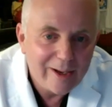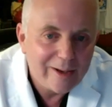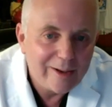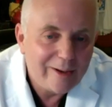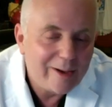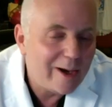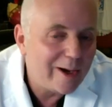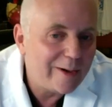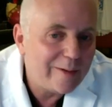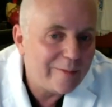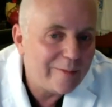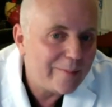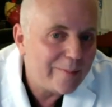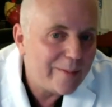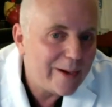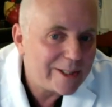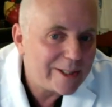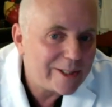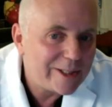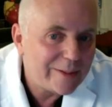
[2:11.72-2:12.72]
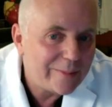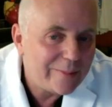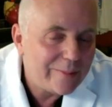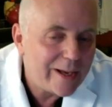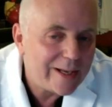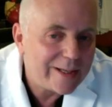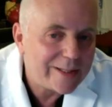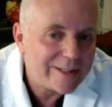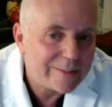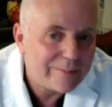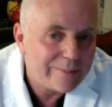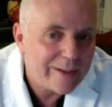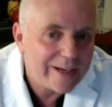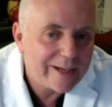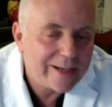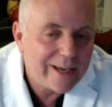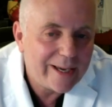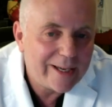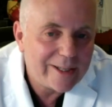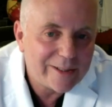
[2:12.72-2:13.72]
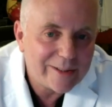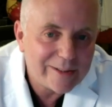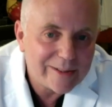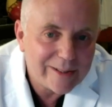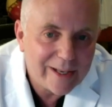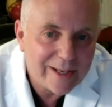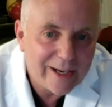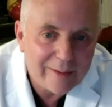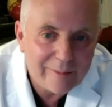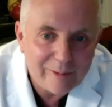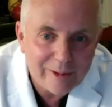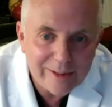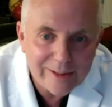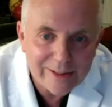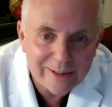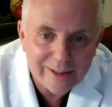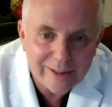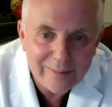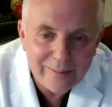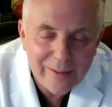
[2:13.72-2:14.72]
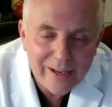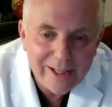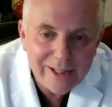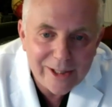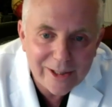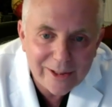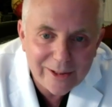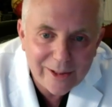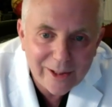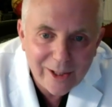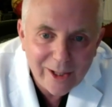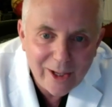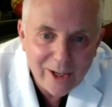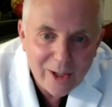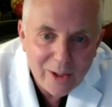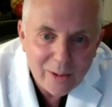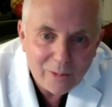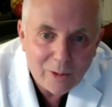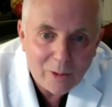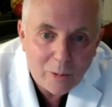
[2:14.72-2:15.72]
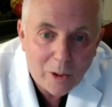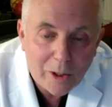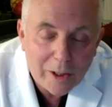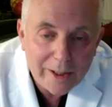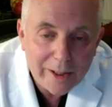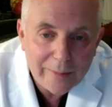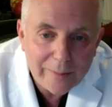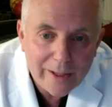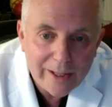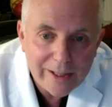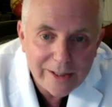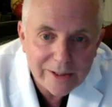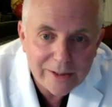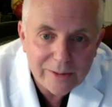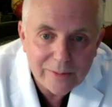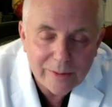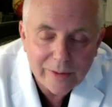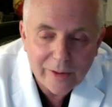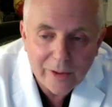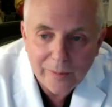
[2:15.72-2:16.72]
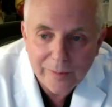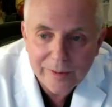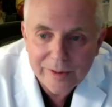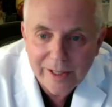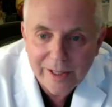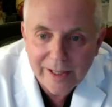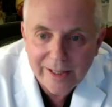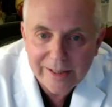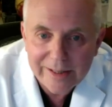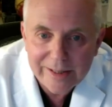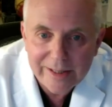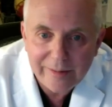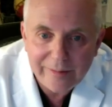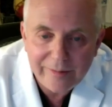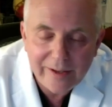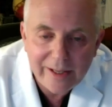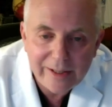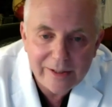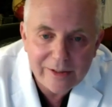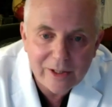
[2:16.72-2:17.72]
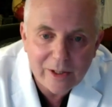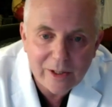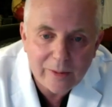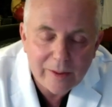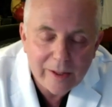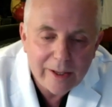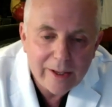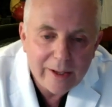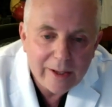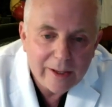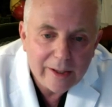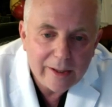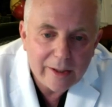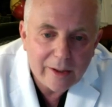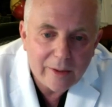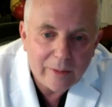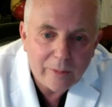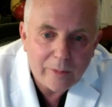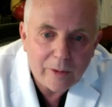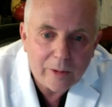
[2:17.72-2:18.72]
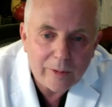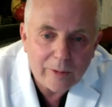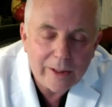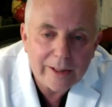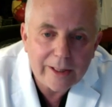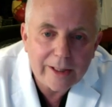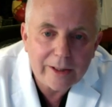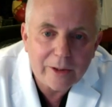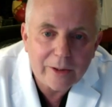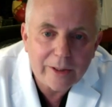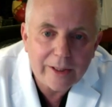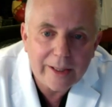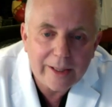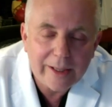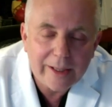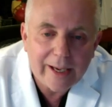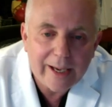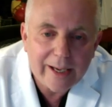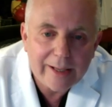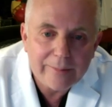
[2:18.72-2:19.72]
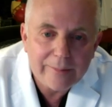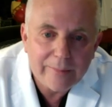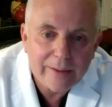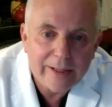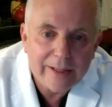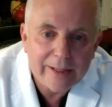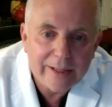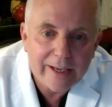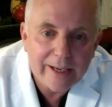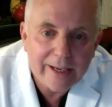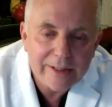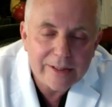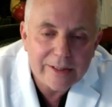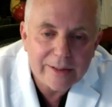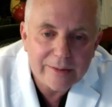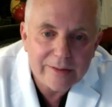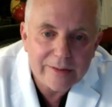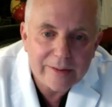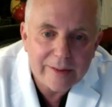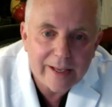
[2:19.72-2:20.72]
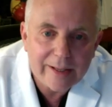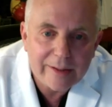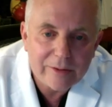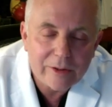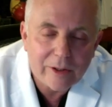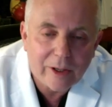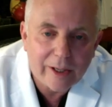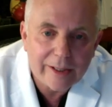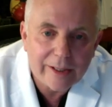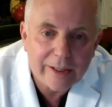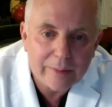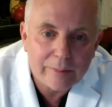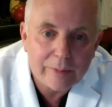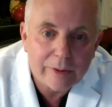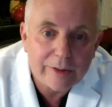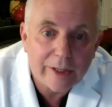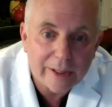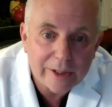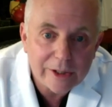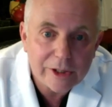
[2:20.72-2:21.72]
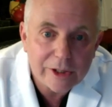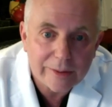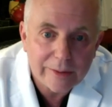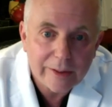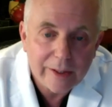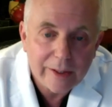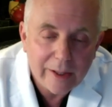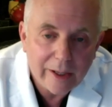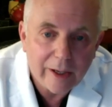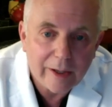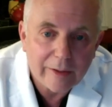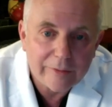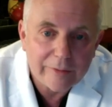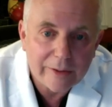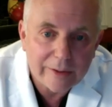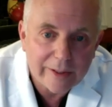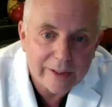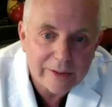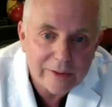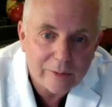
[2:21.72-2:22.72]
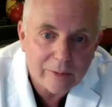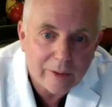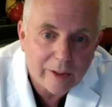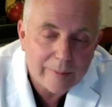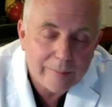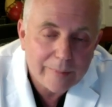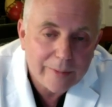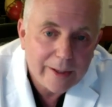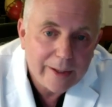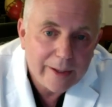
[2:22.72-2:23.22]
none of the medications that I've recently mentioned will work in patients with homozygous FH. So, you know, we're really looking at medications that target production of cholesterol.